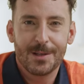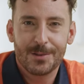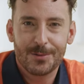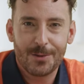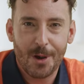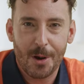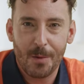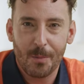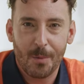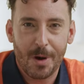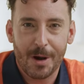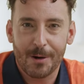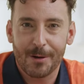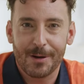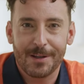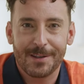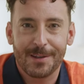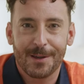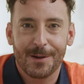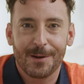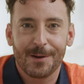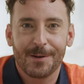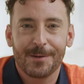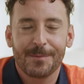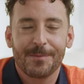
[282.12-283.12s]
Don't worry
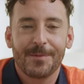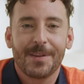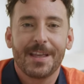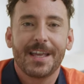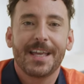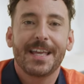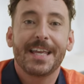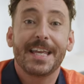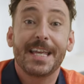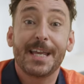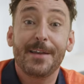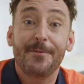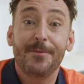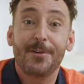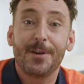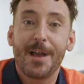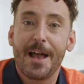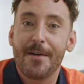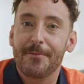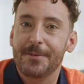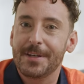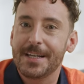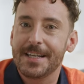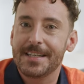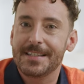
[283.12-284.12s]
though, if you
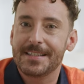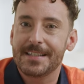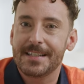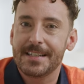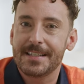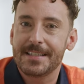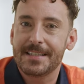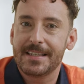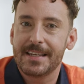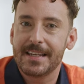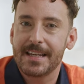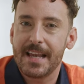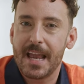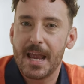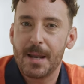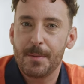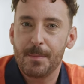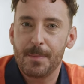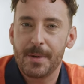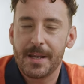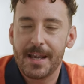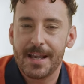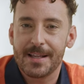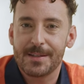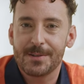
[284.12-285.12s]
have an existing
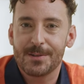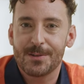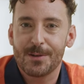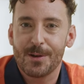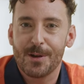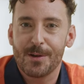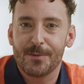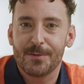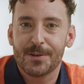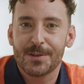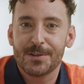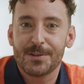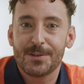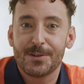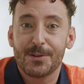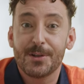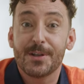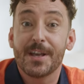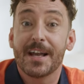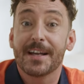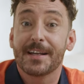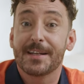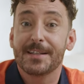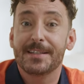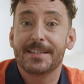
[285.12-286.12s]
NBN service, you
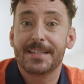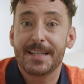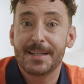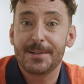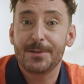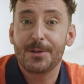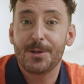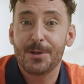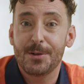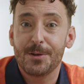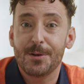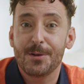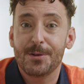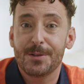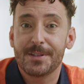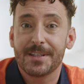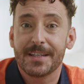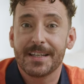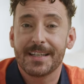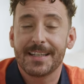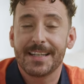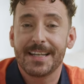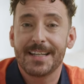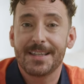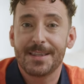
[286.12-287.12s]
can continue using
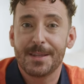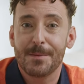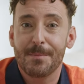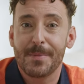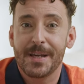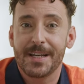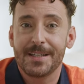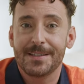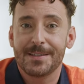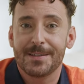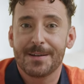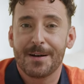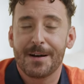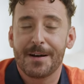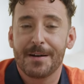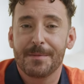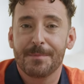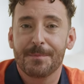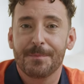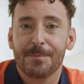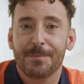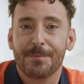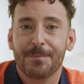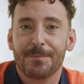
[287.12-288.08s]
it in the meantime.